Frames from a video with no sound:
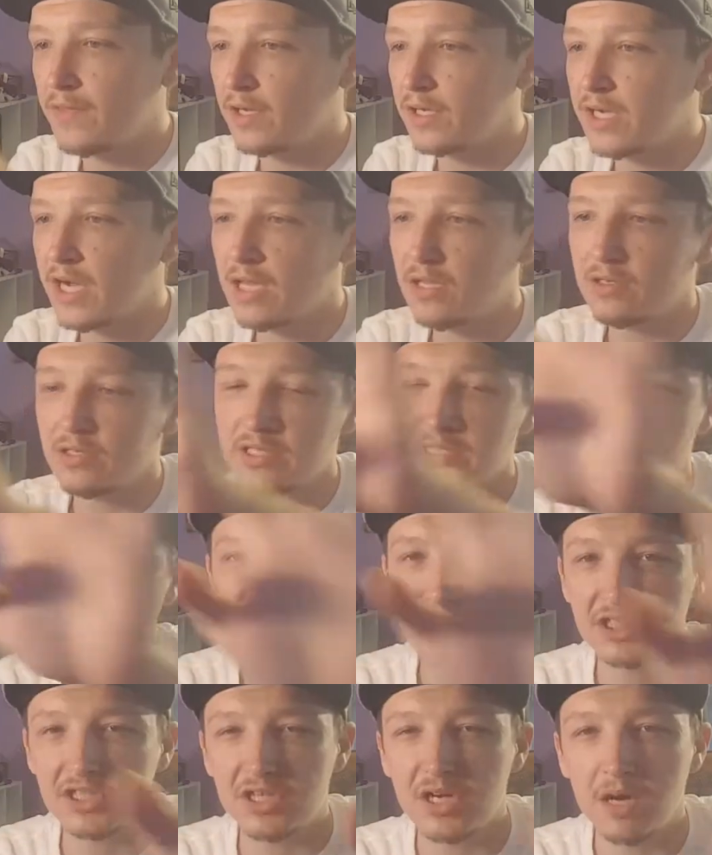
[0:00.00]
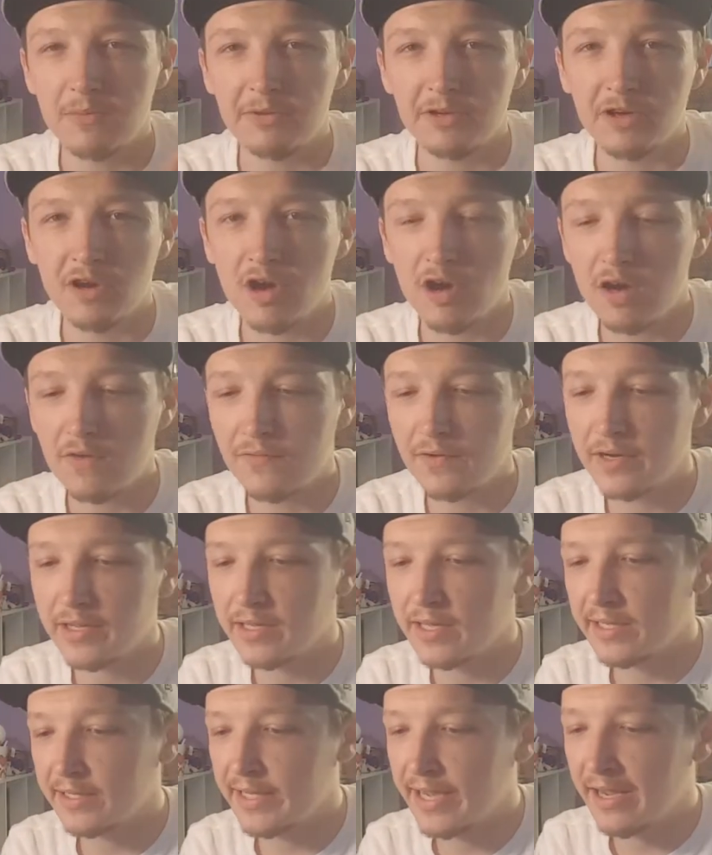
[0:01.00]
The color isn't just coming off or
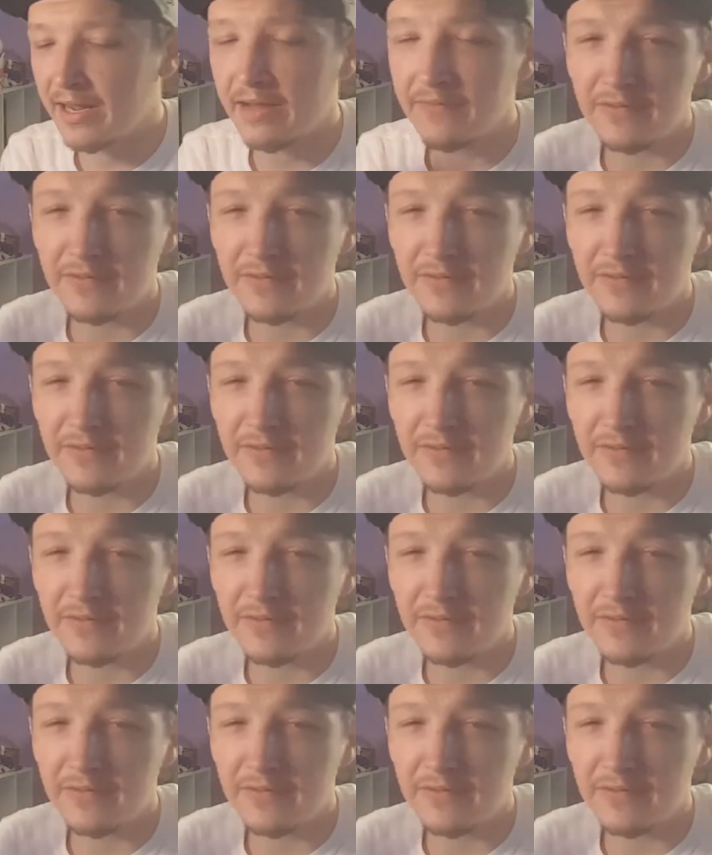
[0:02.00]
anything like that.